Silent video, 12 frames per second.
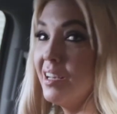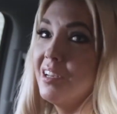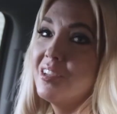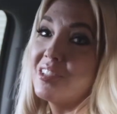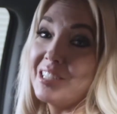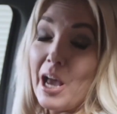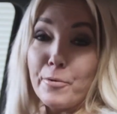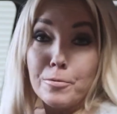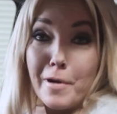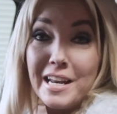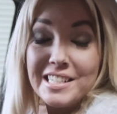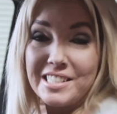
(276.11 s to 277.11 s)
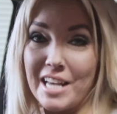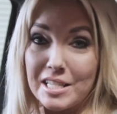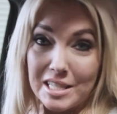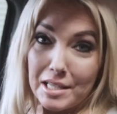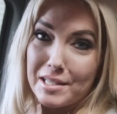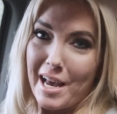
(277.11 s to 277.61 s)
So now we're ready to
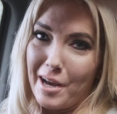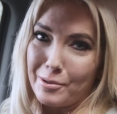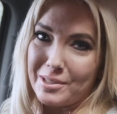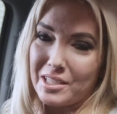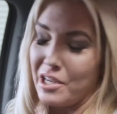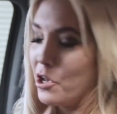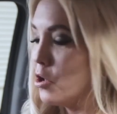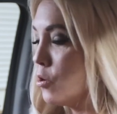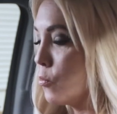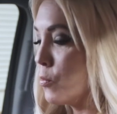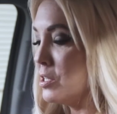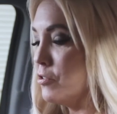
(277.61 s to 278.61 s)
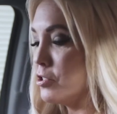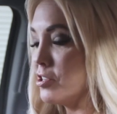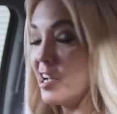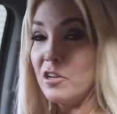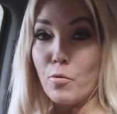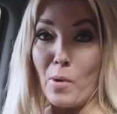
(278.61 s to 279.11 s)
test this out. When you turn
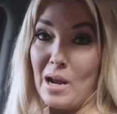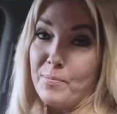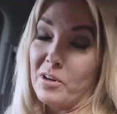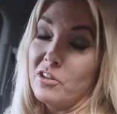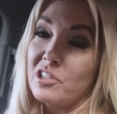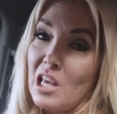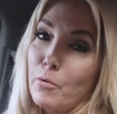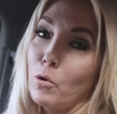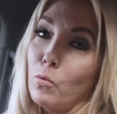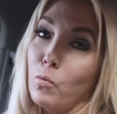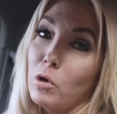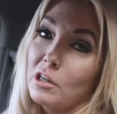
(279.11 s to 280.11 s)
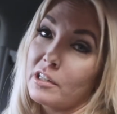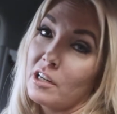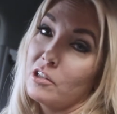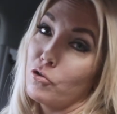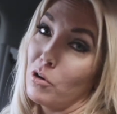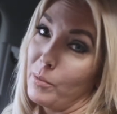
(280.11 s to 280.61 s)
on your wipers, they will work
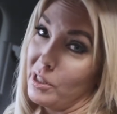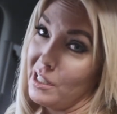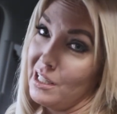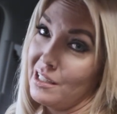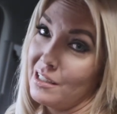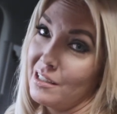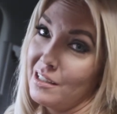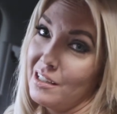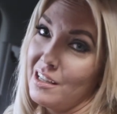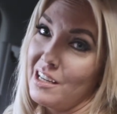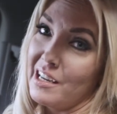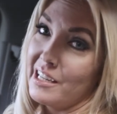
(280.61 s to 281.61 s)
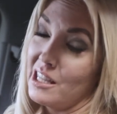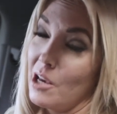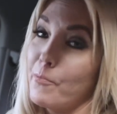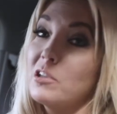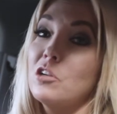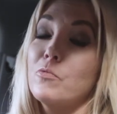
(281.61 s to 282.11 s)
normally. And
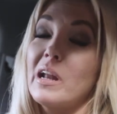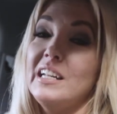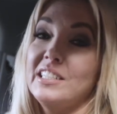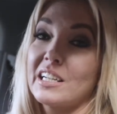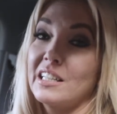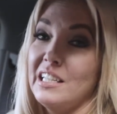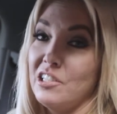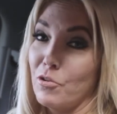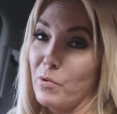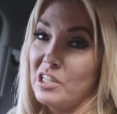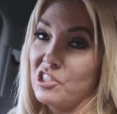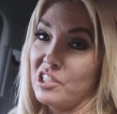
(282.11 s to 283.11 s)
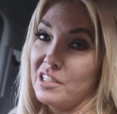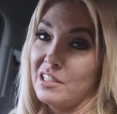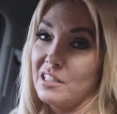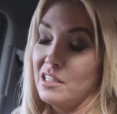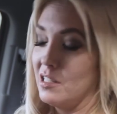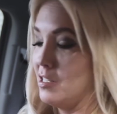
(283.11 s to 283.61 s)
then when you're ready to clean your
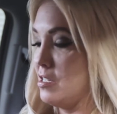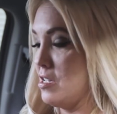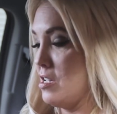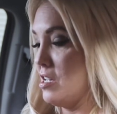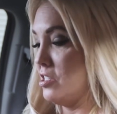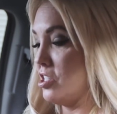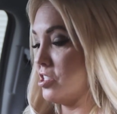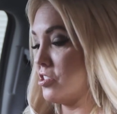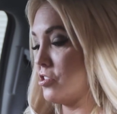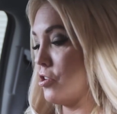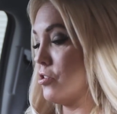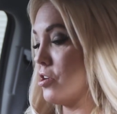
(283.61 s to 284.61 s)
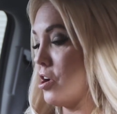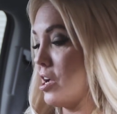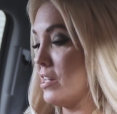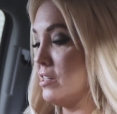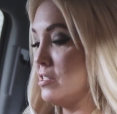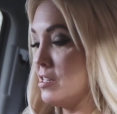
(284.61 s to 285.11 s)
windshield, just turn
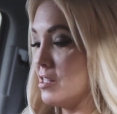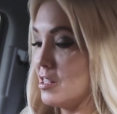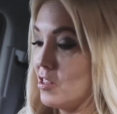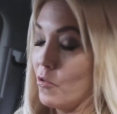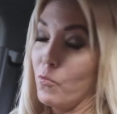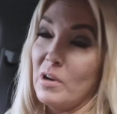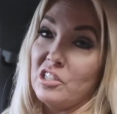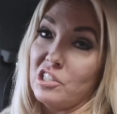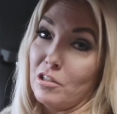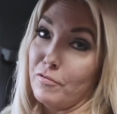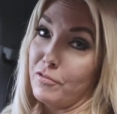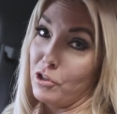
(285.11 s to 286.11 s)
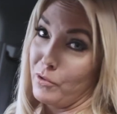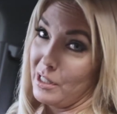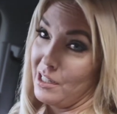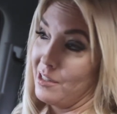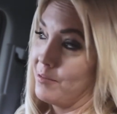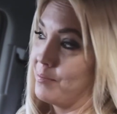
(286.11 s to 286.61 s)
on the windshield fluid.